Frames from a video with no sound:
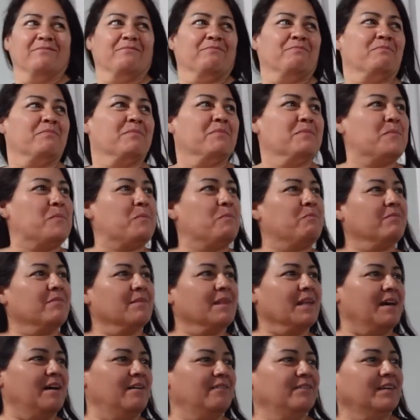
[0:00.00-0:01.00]
Okay.
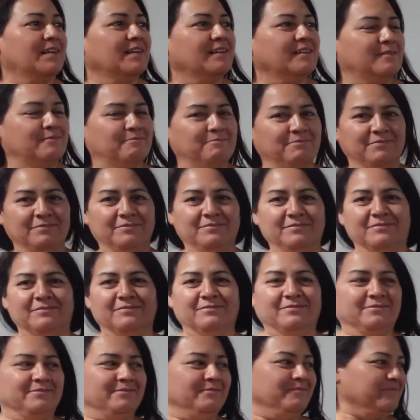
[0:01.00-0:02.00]
Wait, wait for your
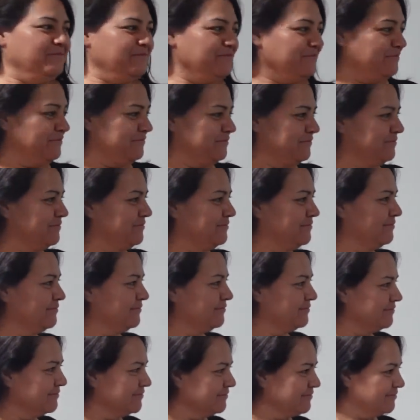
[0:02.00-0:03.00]
dad.
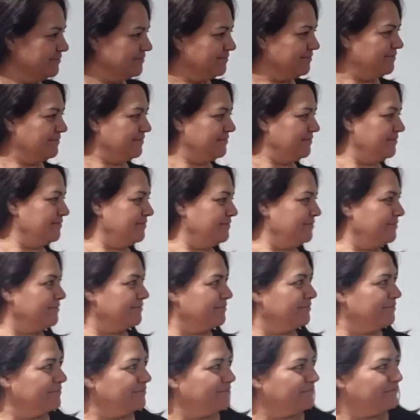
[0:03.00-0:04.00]
Dad.
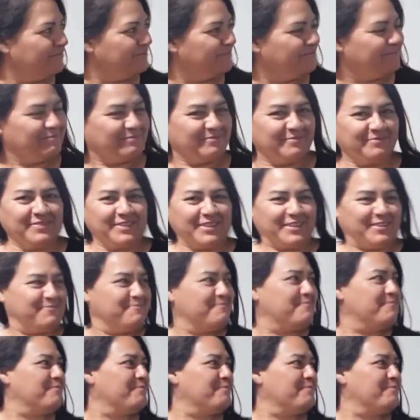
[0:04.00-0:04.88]
Ready?